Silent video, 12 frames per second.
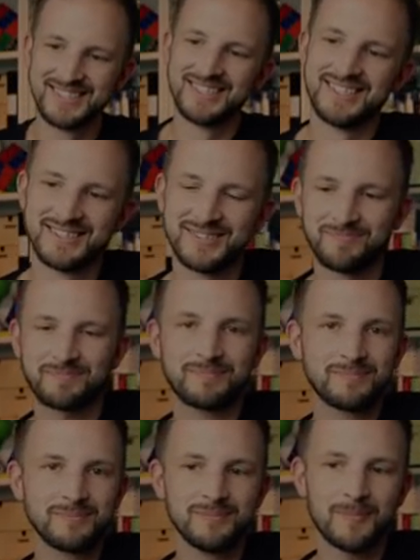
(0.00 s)

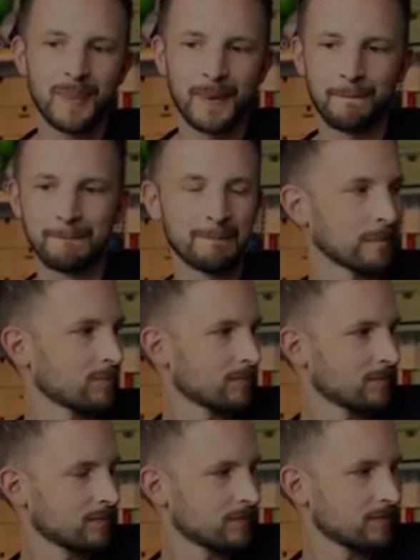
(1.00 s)

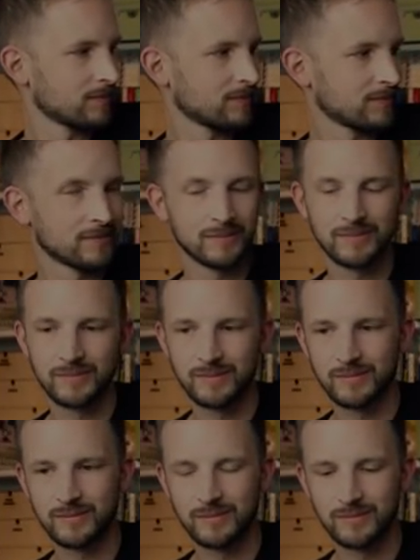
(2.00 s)

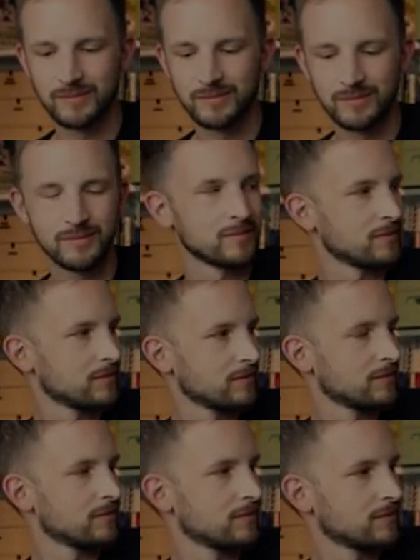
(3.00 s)

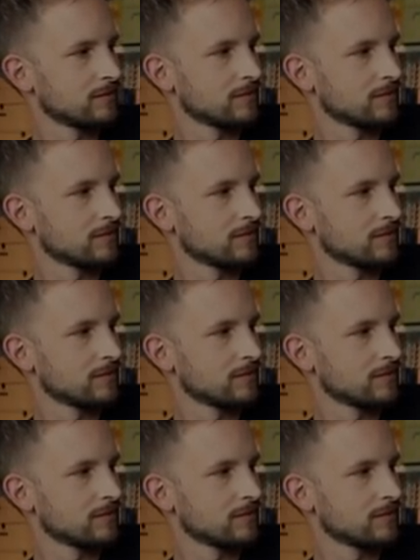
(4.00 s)
The person shown says nothing.